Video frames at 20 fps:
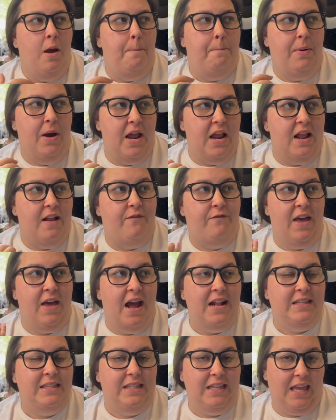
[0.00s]
But if
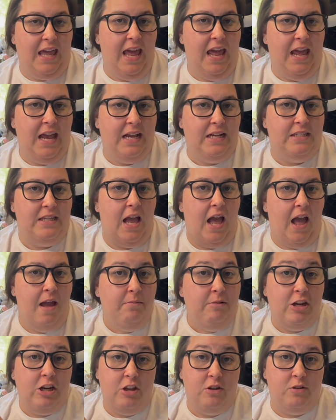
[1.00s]
that's the case, I'm
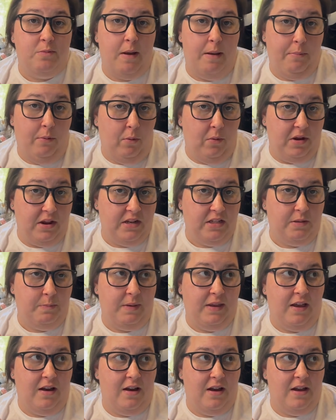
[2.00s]
going to use my points
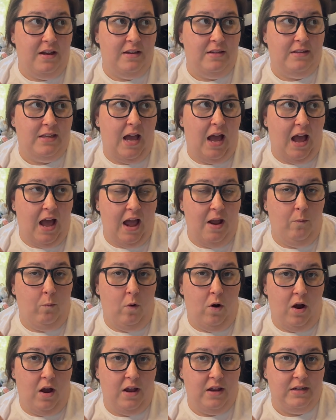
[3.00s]
because I
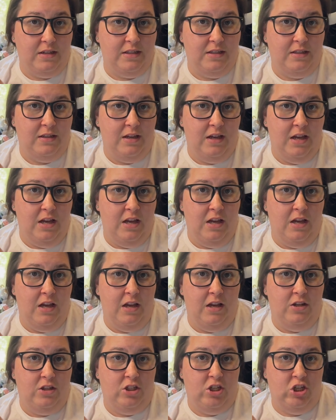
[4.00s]
want
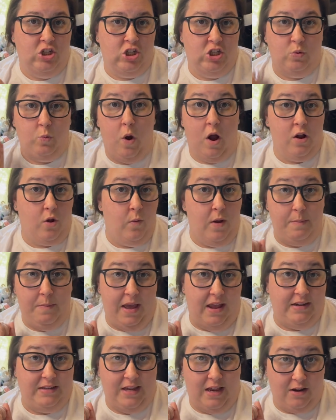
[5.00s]
to just walk away
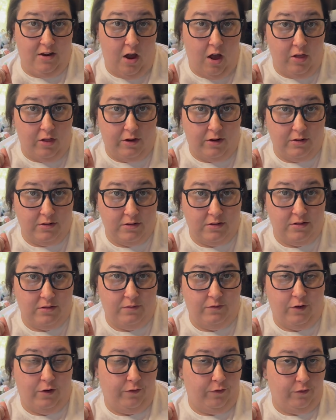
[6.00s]
paying
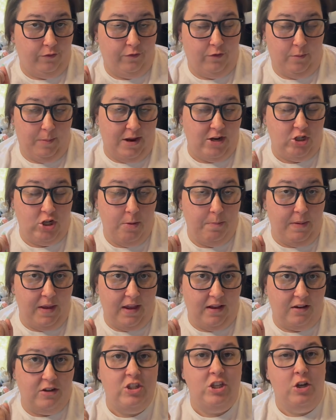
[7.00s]
$10 for my
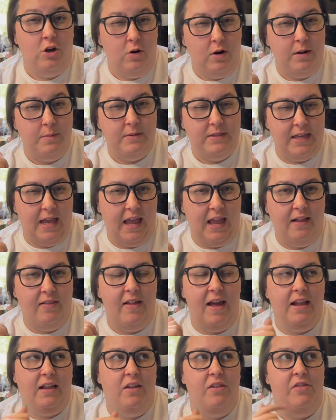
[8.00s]
shipping. Do you know what I'm saying?
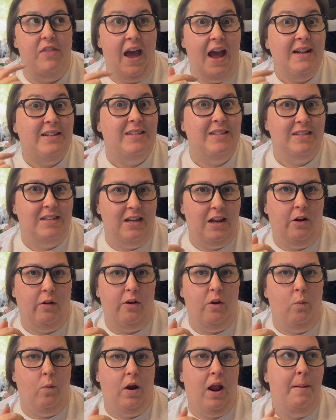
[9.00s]
Like, that's a
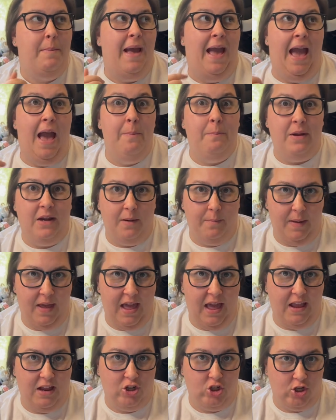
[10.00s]
scenario where I'm happy to
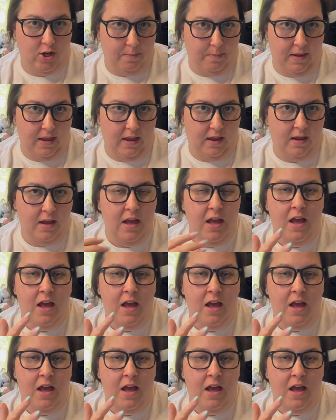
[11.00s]
pay shipping